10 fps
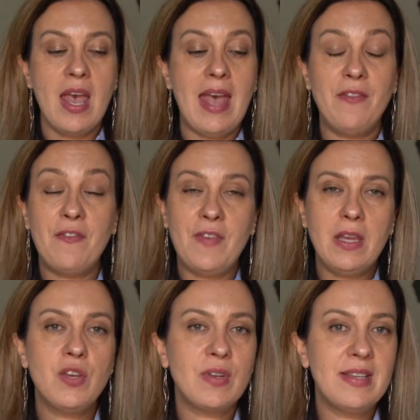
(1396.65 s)
and
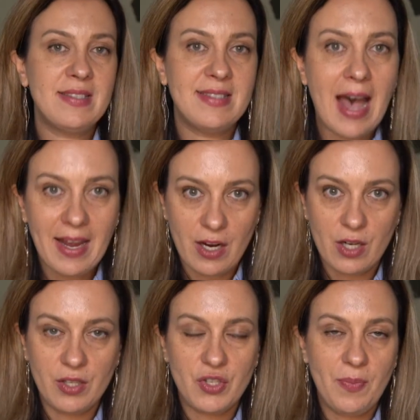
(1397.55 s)
feed your
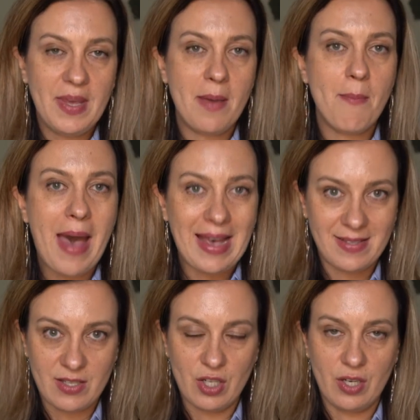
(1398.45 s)
desire to be a
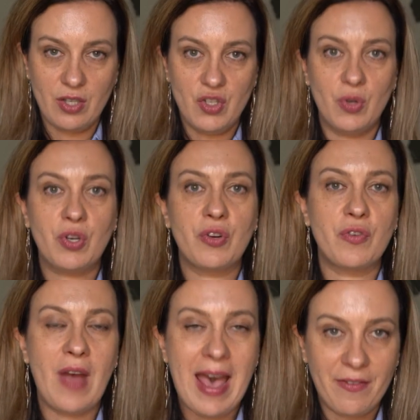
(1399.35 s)
master, to
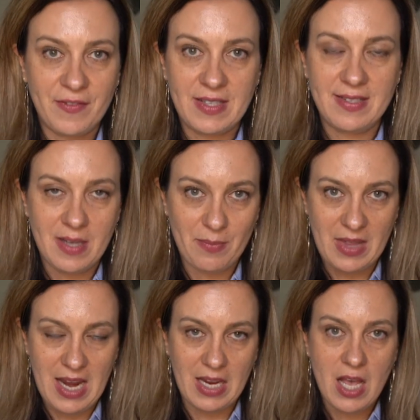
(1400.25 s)
craft
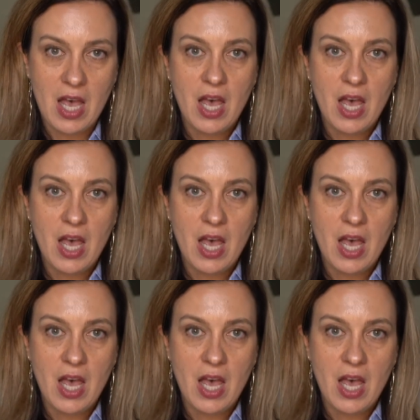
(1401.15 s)
something,